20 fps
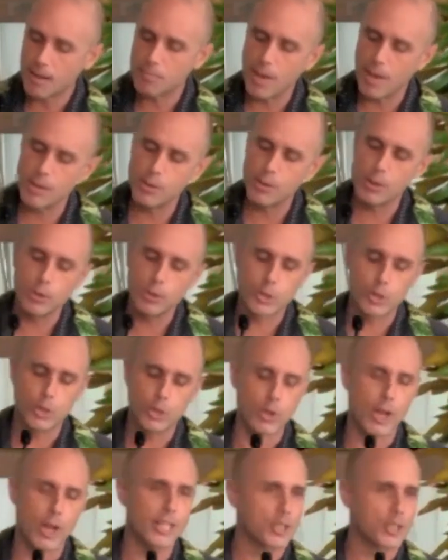those who
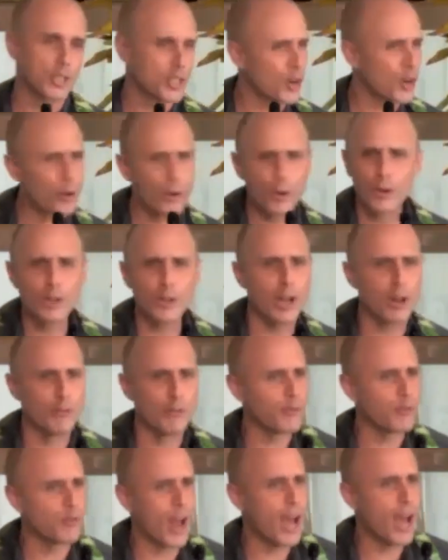try to turn a
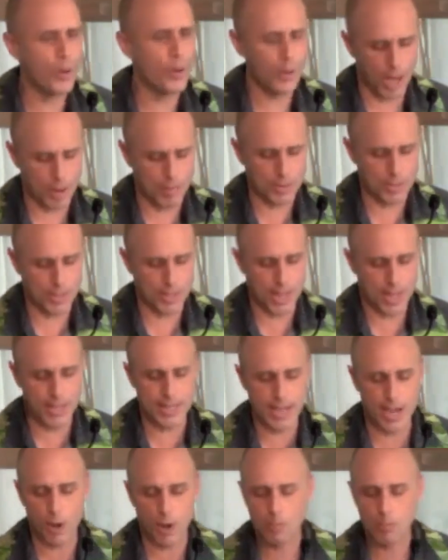frown upside
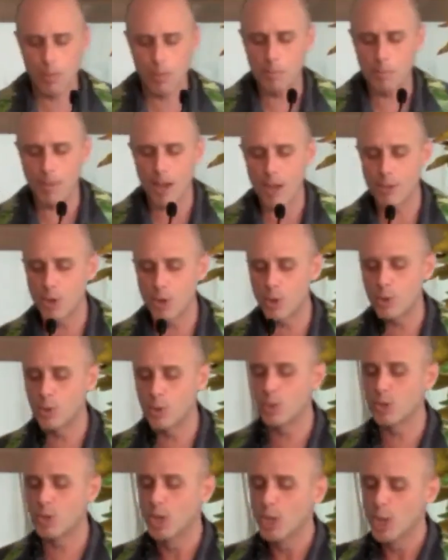down, but by
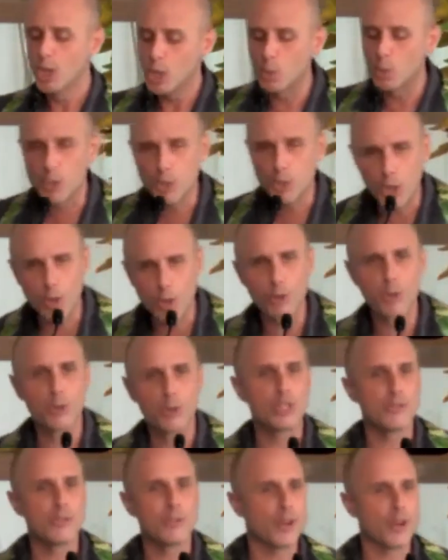those who will turn
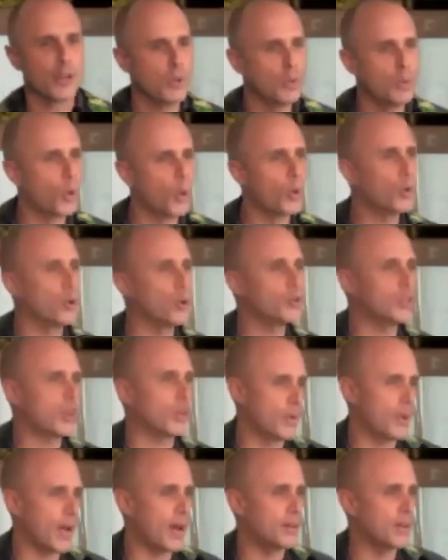the very world
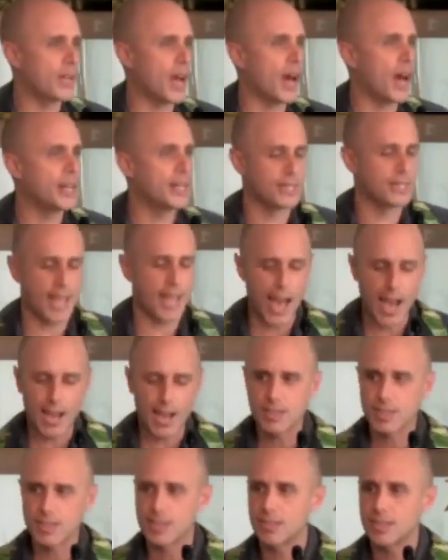around on its
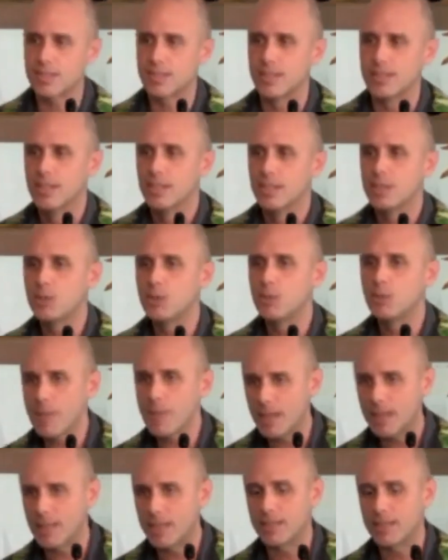axis to
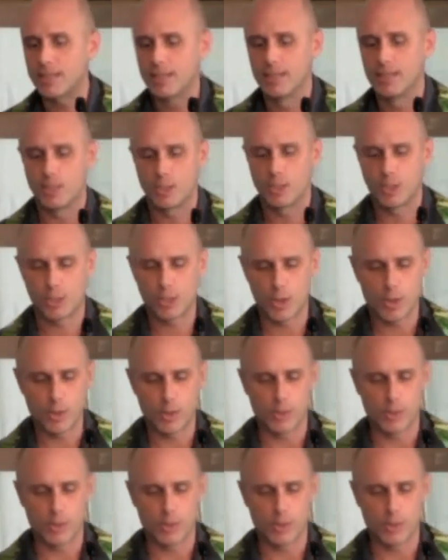make it so.